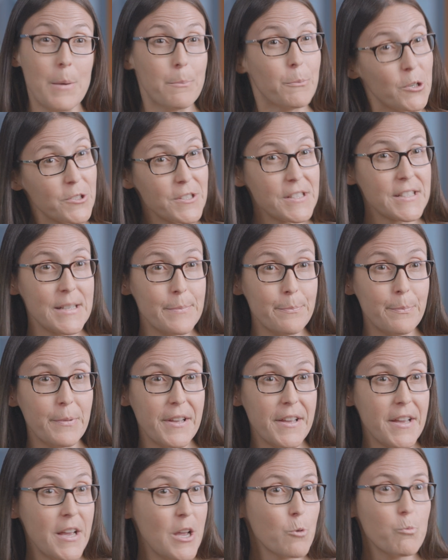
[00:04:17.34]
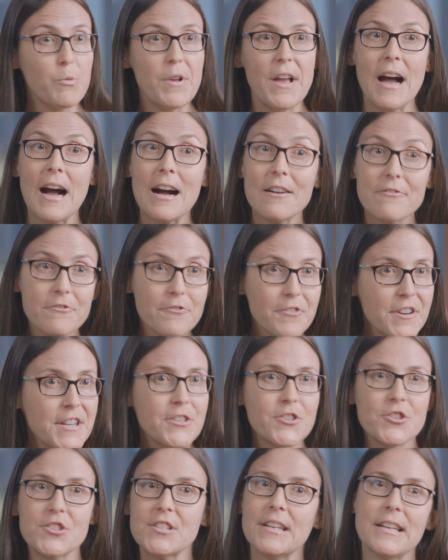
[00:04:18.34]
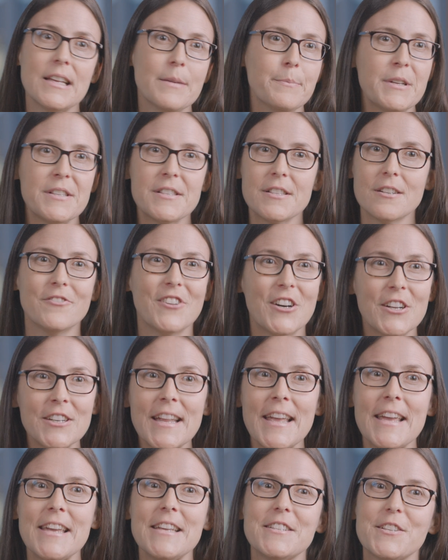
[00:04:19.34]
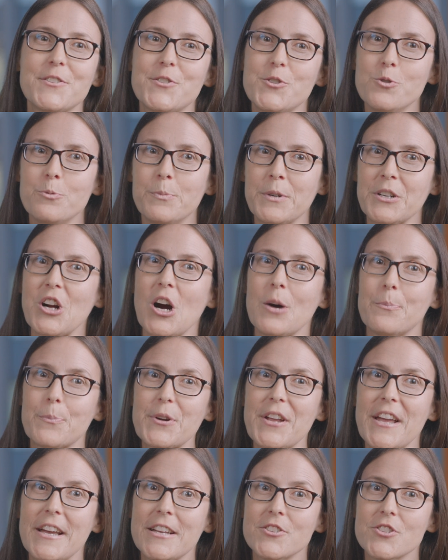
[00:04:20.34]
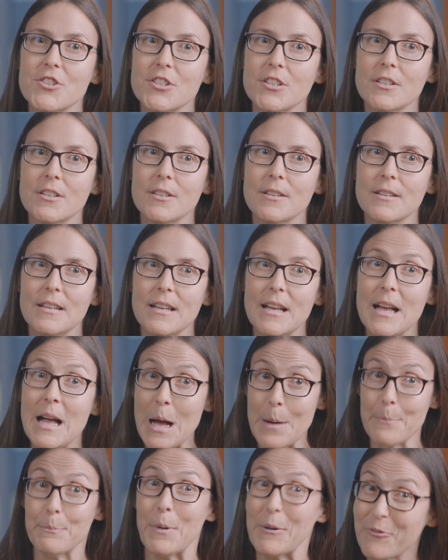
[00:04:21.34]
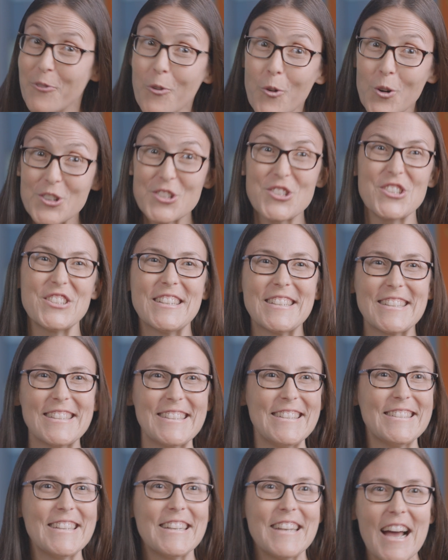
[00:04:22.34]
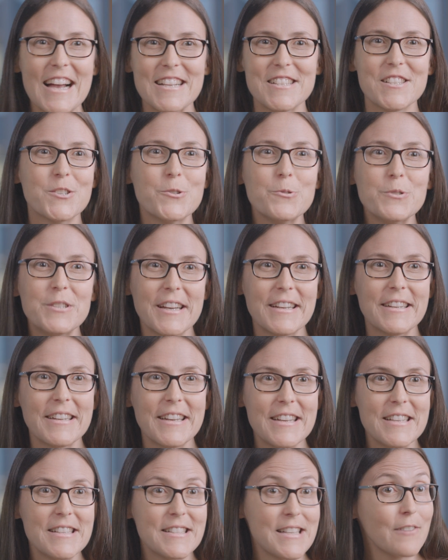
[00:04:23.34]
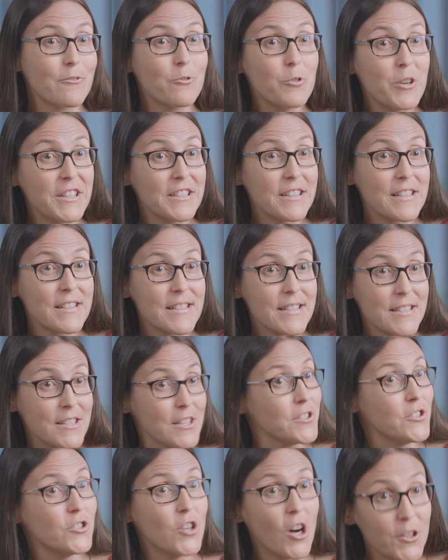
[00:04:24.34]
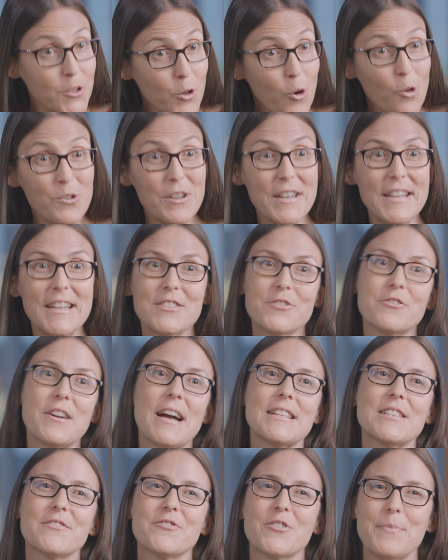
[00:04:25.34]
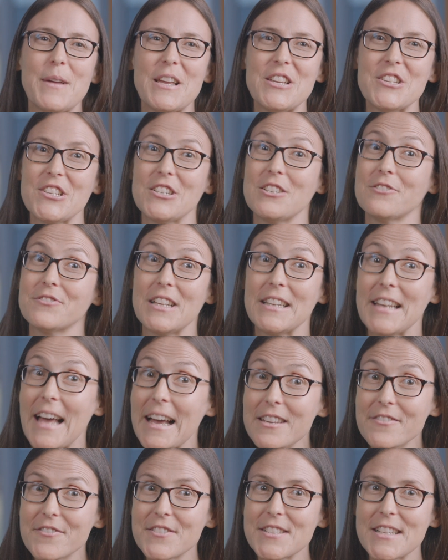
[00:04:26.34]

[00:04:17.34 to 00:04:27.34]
Put simply, we have reached the limits of unaided human comprehension. But fortunately, the last two decades have witnessed not only a transformation of the life